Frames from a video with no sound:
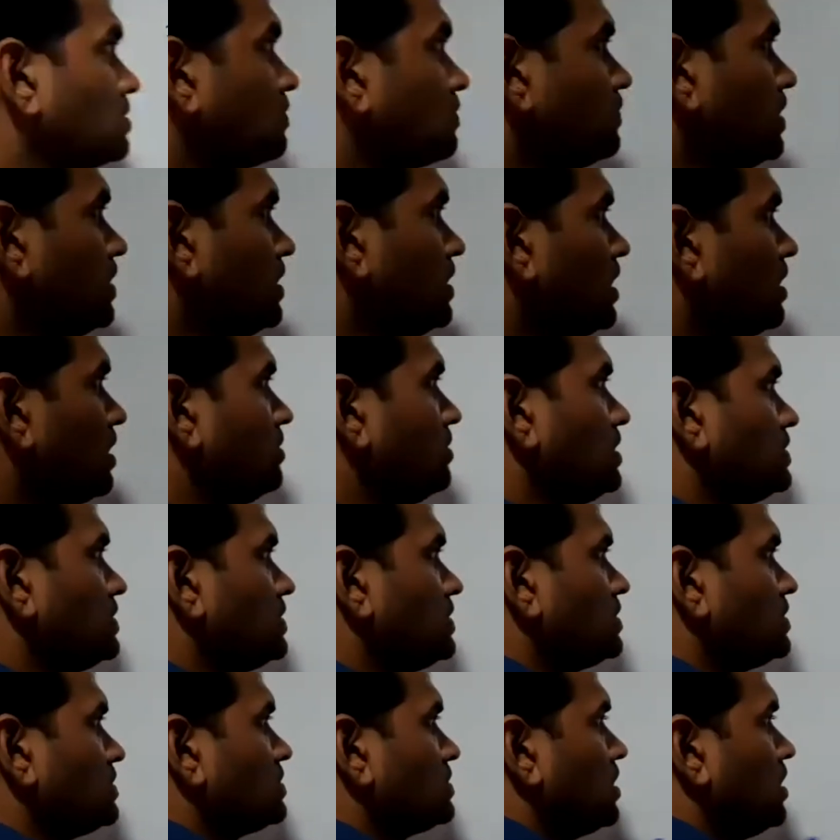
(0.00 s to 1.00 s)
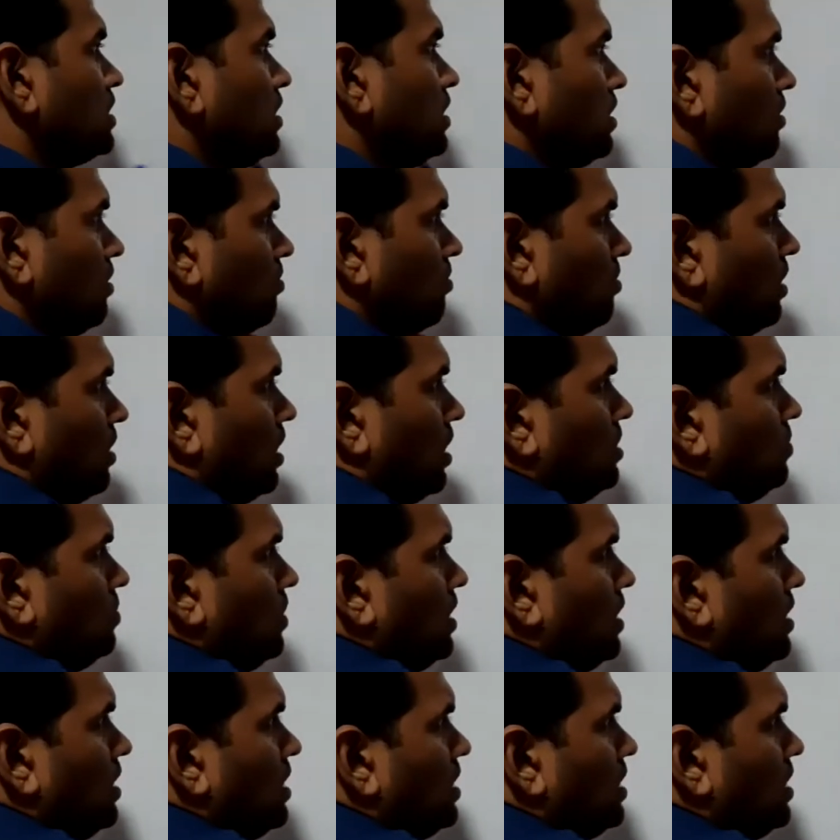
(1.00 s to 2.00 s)
of databases,
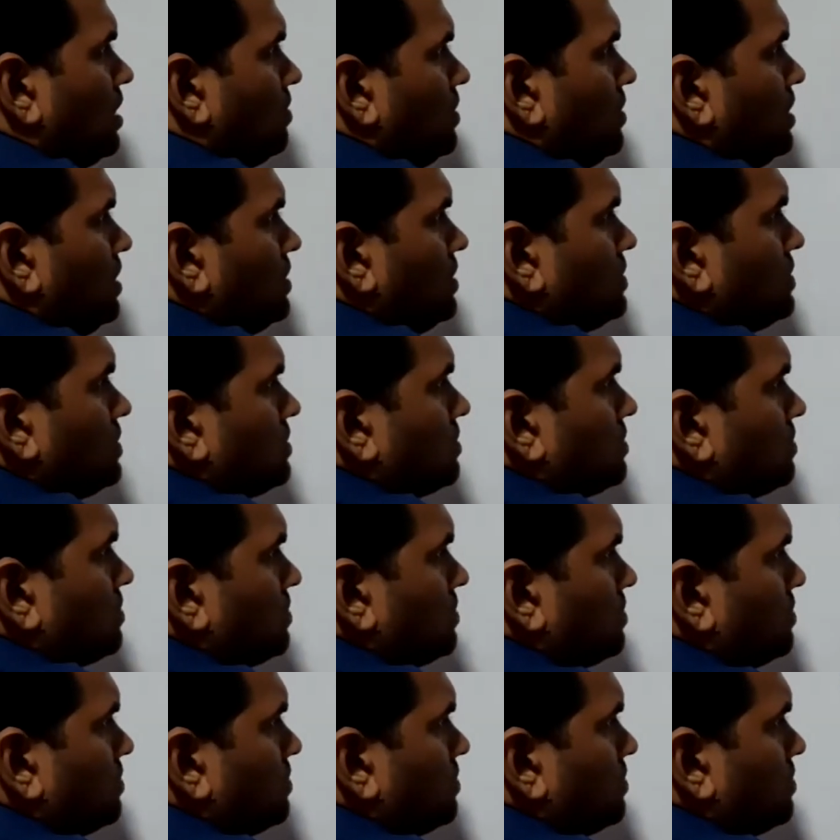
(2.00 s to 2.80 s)
manual database